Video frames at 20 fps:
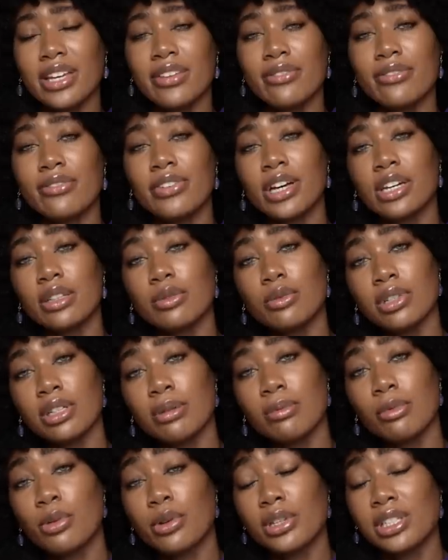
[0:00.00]
I can find one,
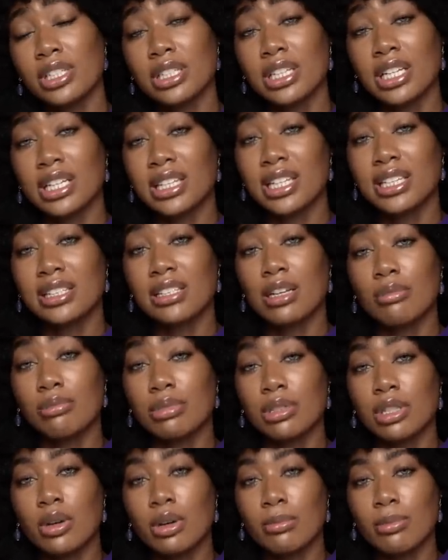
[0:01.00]
I'm going to link that down
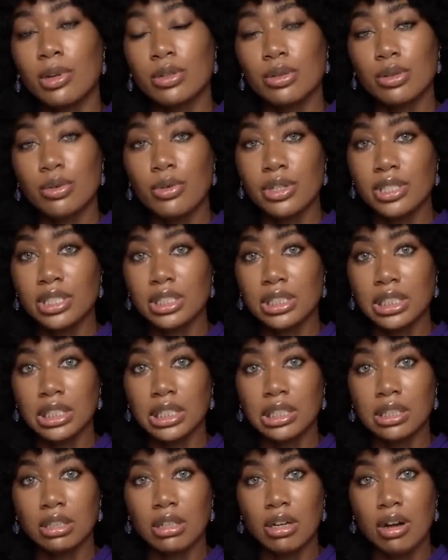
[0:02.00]
below. I'm also going to
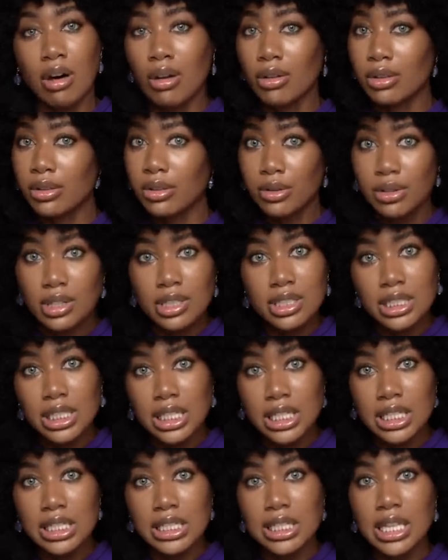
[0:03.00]
link all the
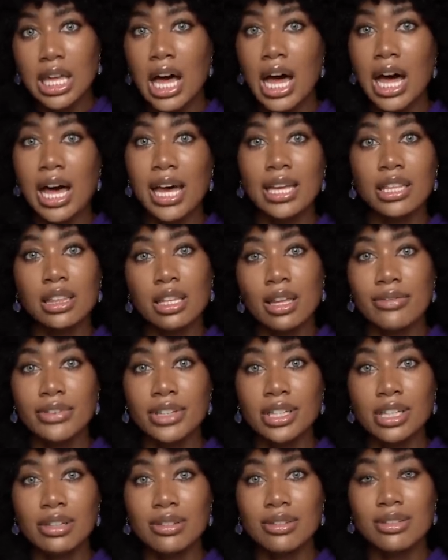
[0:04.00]
greases that I love
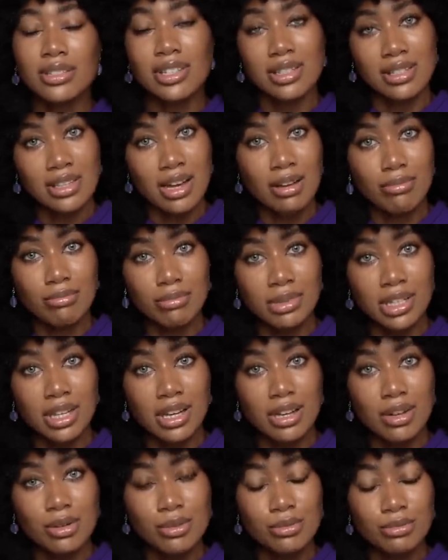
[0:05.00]
and use down
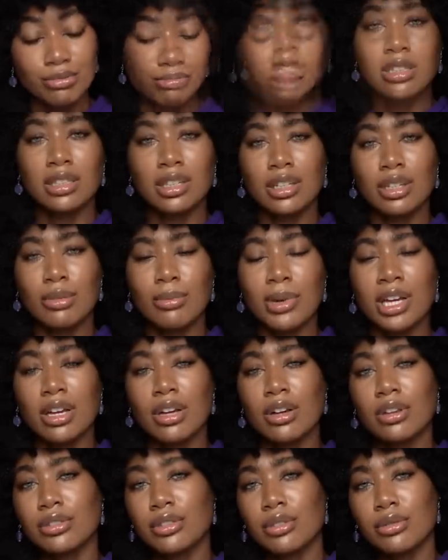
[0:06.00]
below. Now, you might
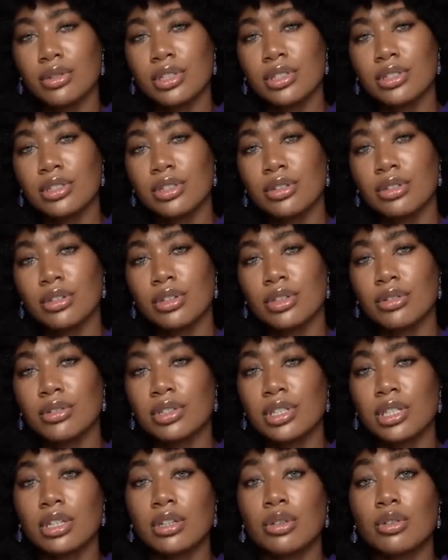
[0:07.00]
also consider
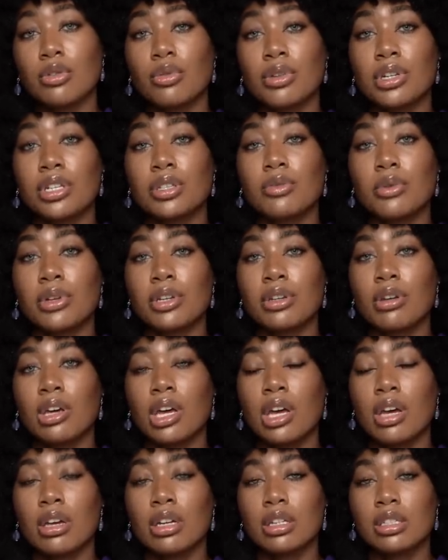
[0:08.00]
using a grease when your
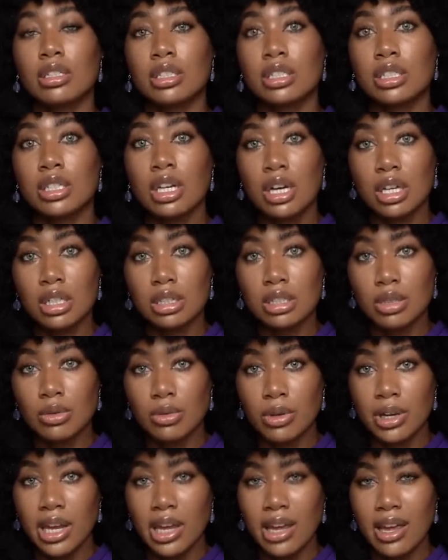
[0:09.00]
hair is tucked
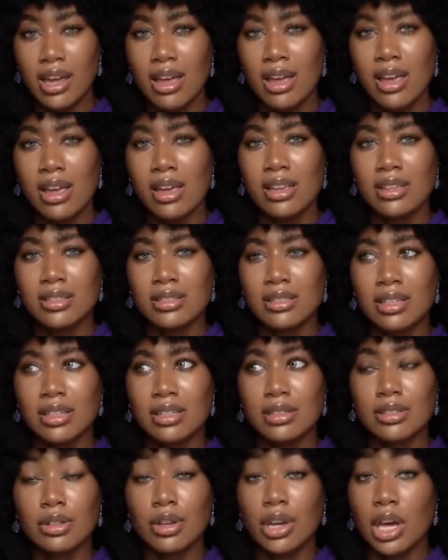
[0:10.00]
away,
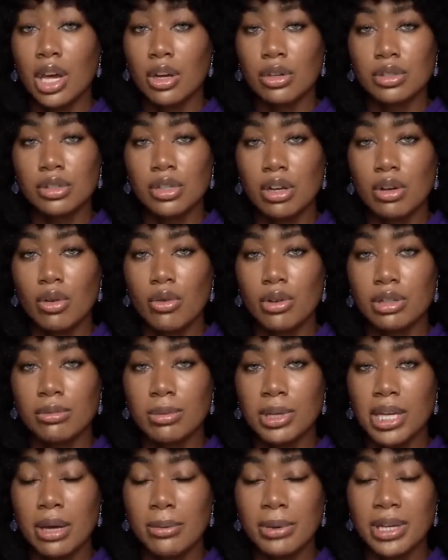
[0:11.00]
since your hair is not going to
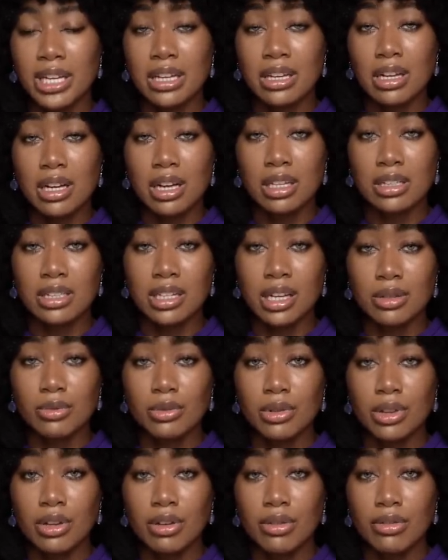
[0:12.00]
be coming in contact
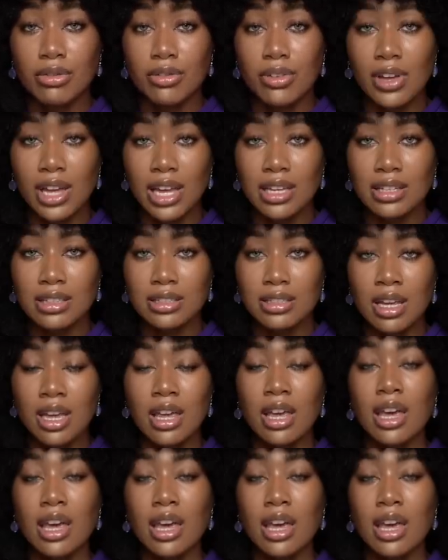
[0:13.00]
with your face,